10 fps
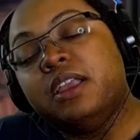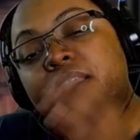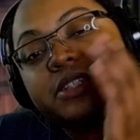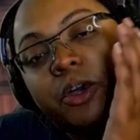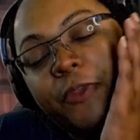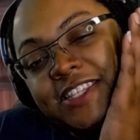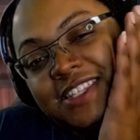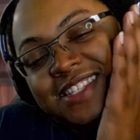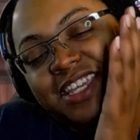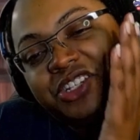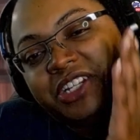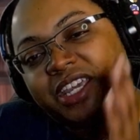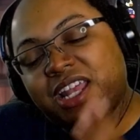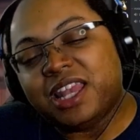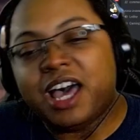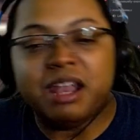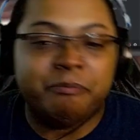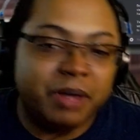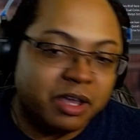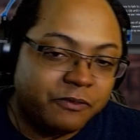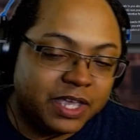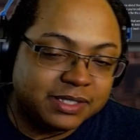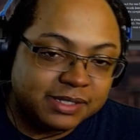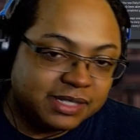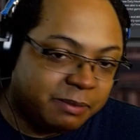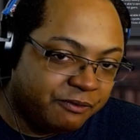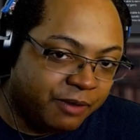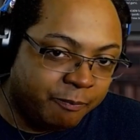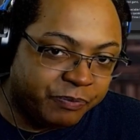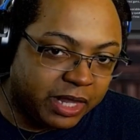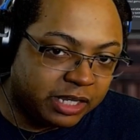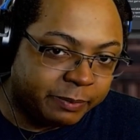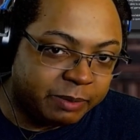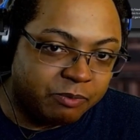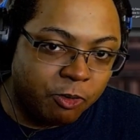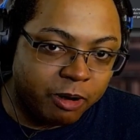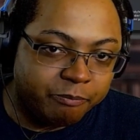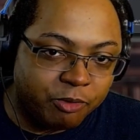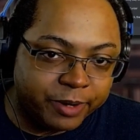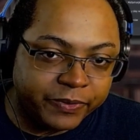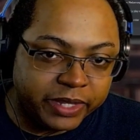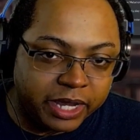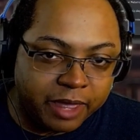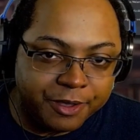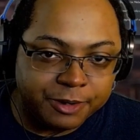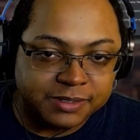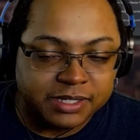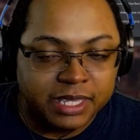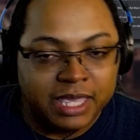So that's essentially a lot of bug fixes, some of them a little bit more important than others,